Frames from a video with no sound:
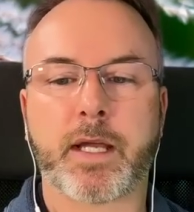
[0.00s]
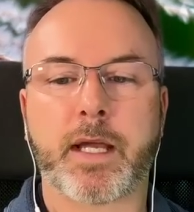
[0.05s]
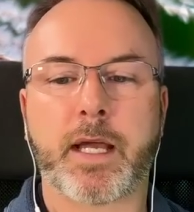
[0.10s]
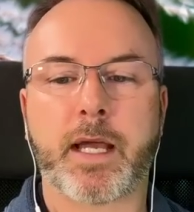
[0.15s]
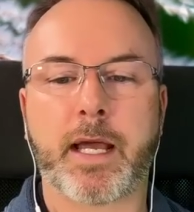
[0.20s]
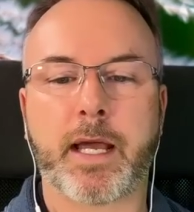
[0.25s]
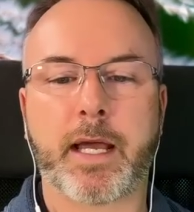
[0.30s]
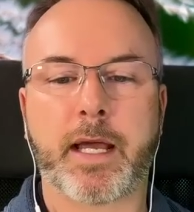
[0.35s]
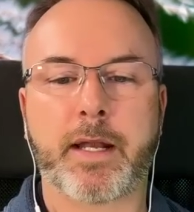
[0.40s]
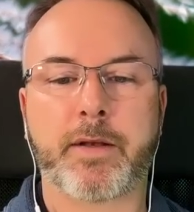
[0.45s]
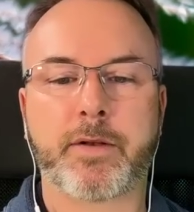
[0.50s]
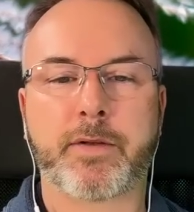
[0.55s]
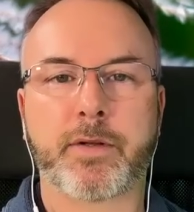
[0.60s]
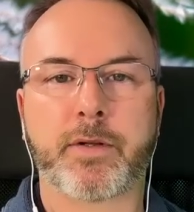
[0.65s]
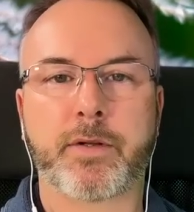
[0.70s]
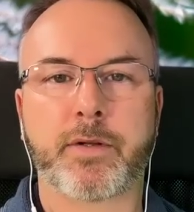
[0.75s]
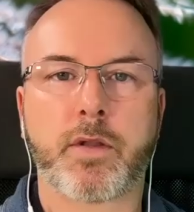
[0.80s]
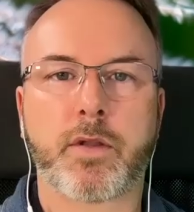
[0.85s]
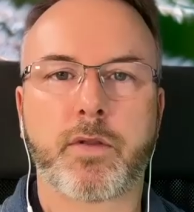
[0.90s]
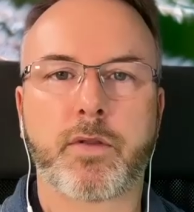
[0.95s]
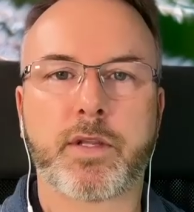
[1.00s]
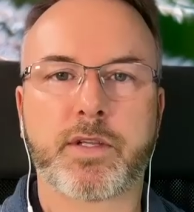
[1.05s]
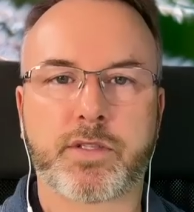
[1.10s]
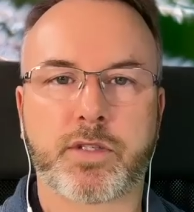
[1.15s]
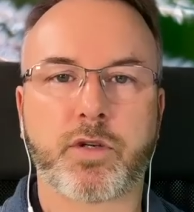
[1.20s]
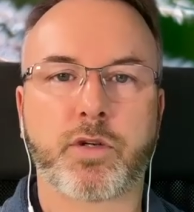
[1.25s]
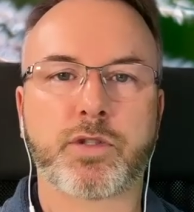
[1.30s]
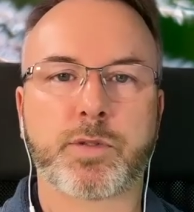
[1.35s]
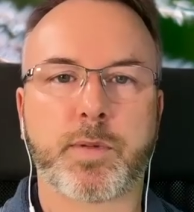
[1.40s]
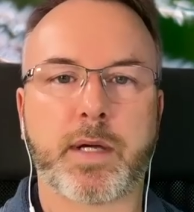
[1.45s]
and this
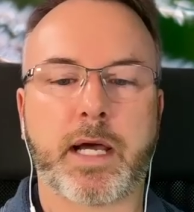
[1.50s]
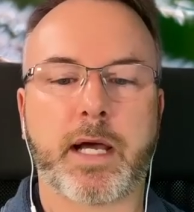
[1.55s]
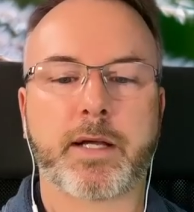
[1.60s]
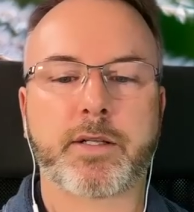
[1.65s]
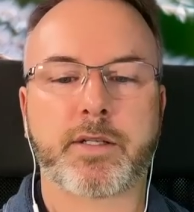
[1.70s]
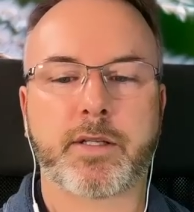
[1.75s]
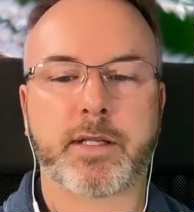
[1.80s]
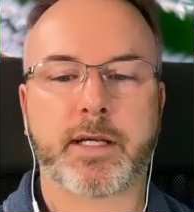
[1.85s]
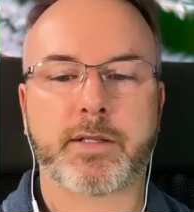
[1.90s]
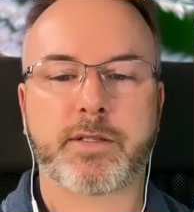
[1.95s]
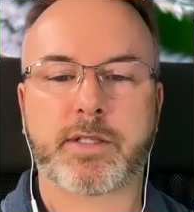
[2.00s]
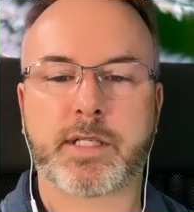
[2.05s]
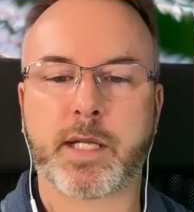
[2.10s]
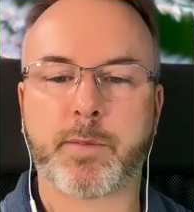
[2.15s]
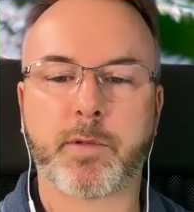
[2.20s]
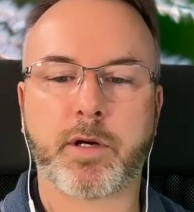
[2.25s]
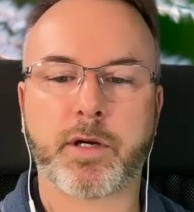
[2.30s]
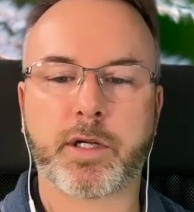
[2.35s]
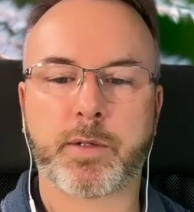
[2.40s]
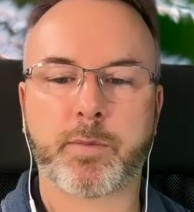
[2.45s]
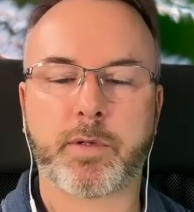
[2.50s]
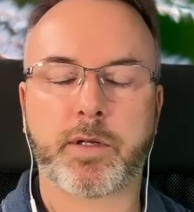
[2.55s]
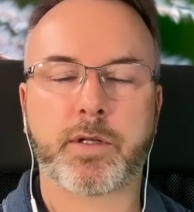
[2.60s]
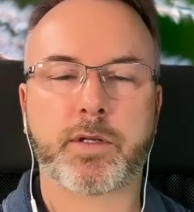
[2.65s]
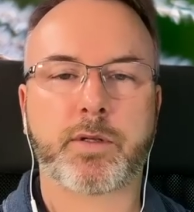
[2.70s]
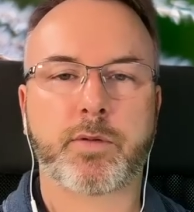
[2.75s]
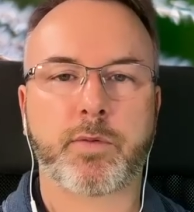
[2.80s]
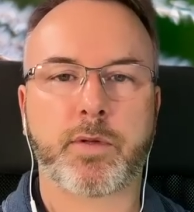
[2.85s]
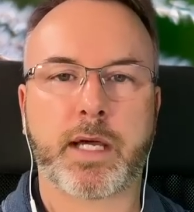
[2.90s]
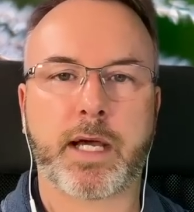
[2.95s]
goes back to that same
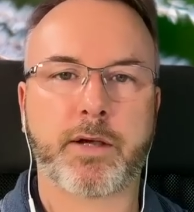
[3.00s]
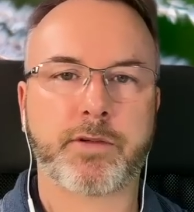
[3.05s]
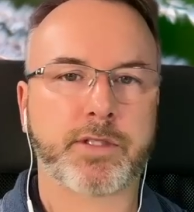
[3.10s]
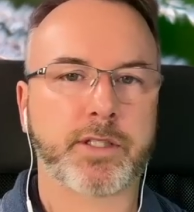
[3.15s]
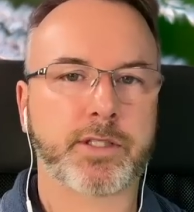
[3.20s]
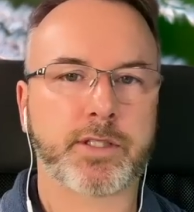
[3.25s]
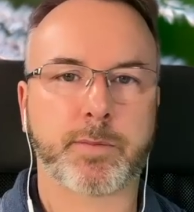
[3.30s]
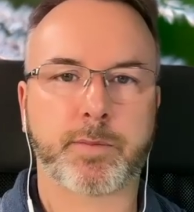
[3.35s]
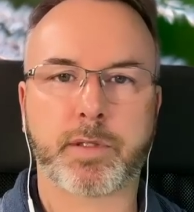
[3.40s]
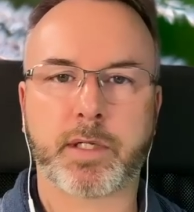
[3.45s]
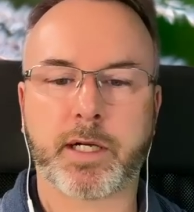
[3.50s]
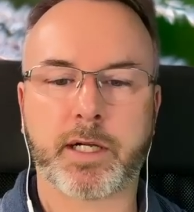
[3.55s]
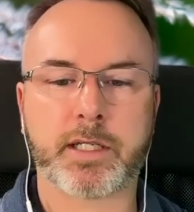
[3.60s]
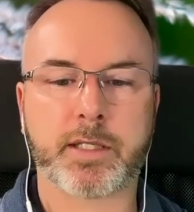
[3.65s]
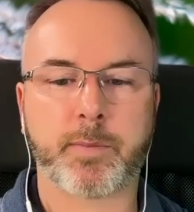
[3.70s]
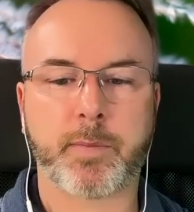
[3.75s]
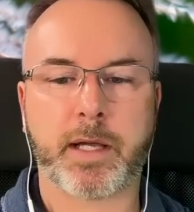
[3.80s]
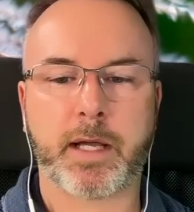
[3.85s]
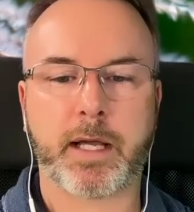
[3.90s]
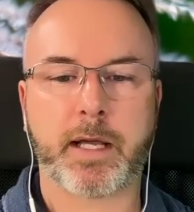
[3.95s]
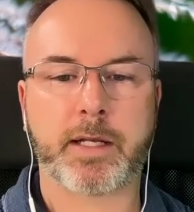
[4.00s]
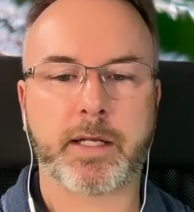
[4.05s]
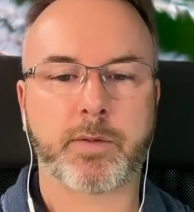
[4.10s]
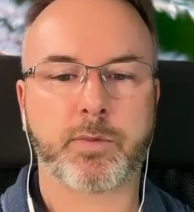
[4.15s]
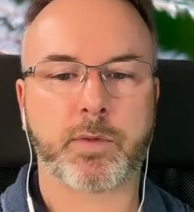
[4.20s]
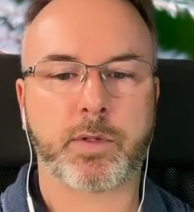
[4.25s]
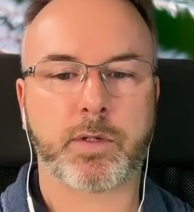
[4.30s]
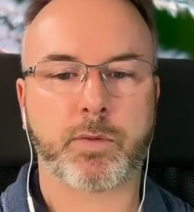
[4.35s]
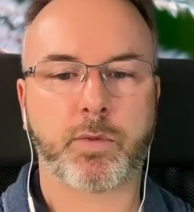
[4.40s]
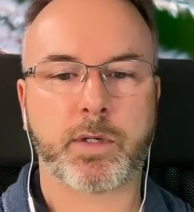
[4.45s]
argument housing supply and demand, and
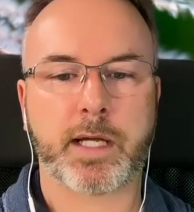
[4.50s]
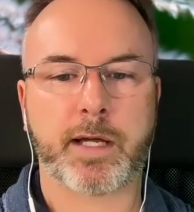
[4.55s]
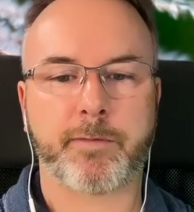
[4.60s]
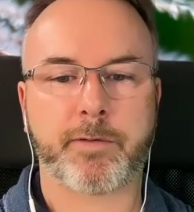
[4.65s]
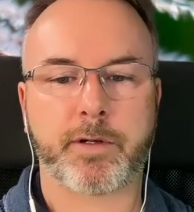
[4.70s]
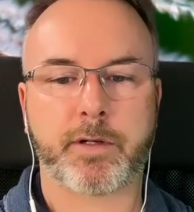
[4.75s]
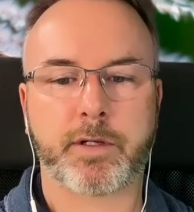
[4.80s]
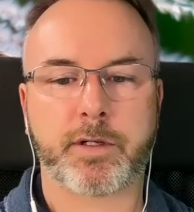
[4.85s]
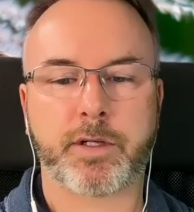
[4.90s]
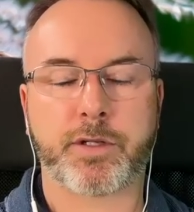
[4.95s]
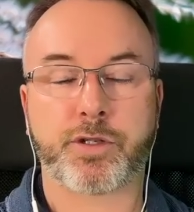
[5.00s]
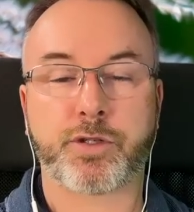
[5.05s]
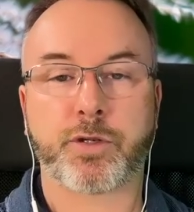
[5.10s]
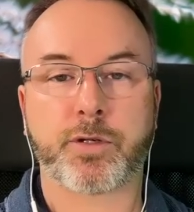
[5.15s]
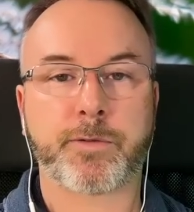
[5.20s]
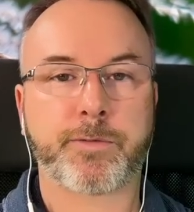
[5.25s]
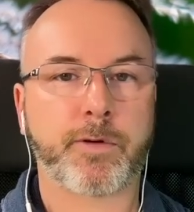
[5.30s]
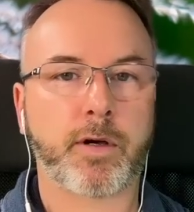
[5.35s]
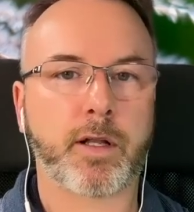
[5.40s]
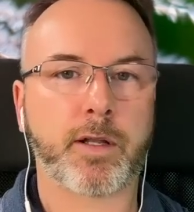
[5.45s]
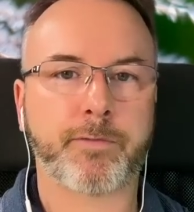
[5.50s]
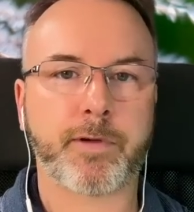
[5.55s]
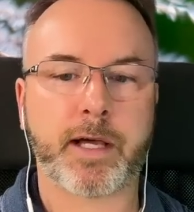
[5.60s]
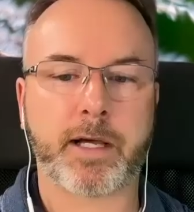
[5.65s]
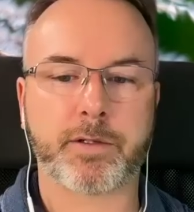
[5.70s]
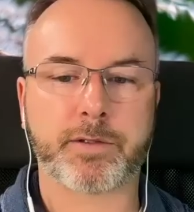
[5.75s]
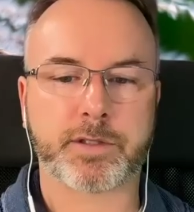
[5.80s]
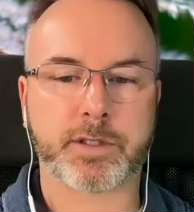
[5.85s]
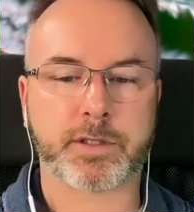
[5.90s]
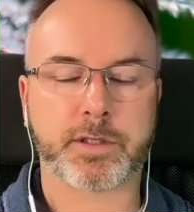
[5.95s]
where we have a, a shortfall of
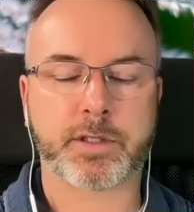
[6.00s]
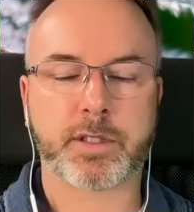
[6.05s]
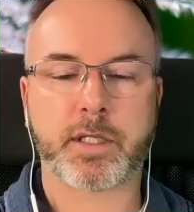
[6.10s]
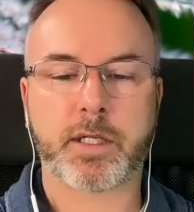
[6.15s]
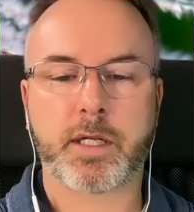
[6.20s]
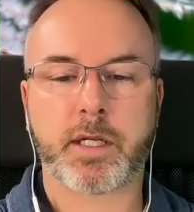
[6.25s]
houses.